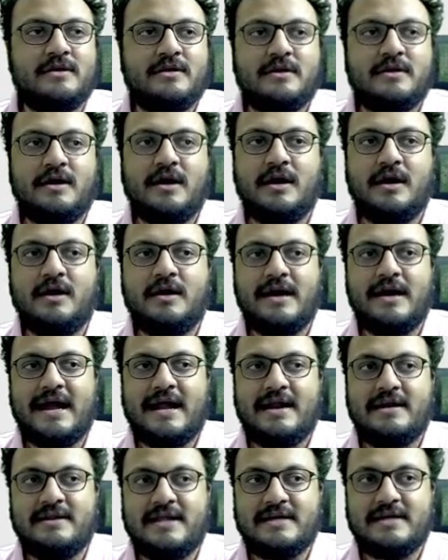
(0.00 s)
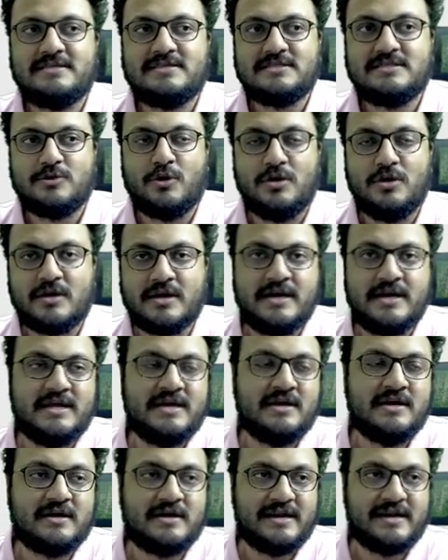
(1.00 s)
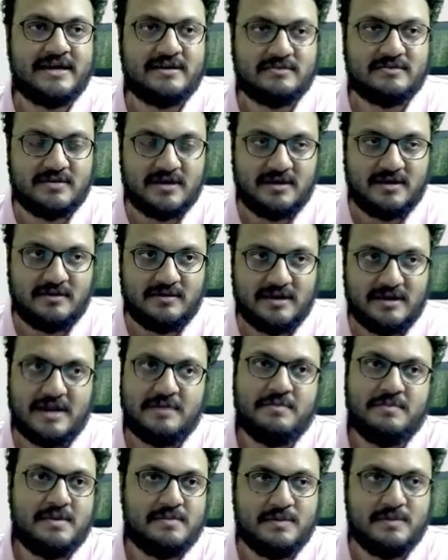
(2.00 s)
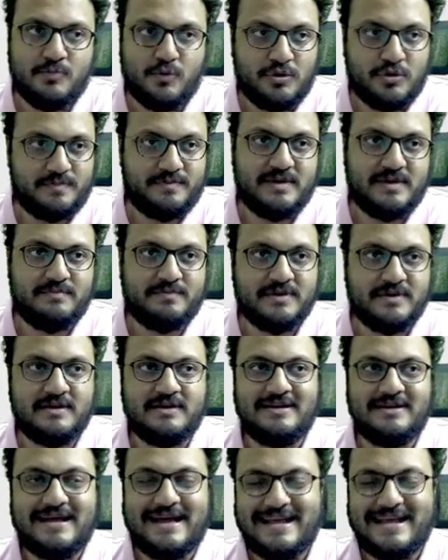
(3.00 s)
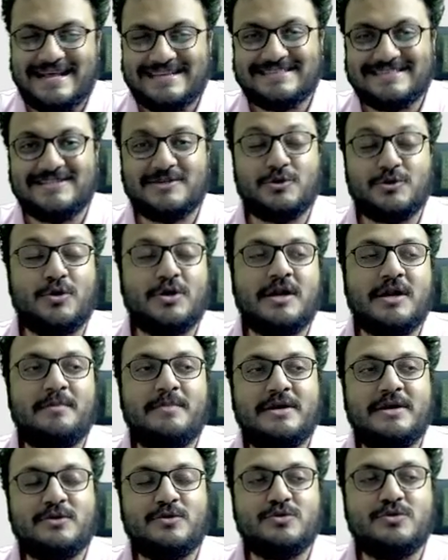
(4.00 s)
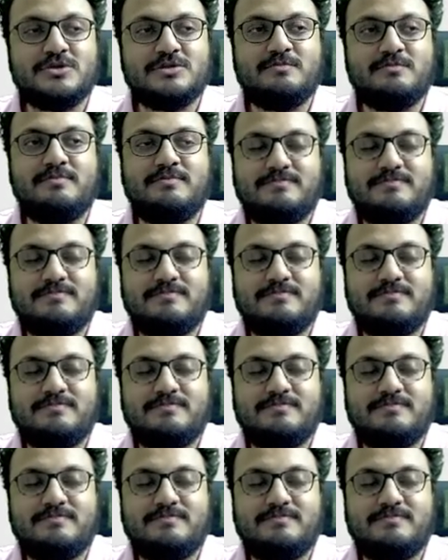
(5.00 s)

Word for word: uh, and that's already a great thing and maybe more people as the tournament goes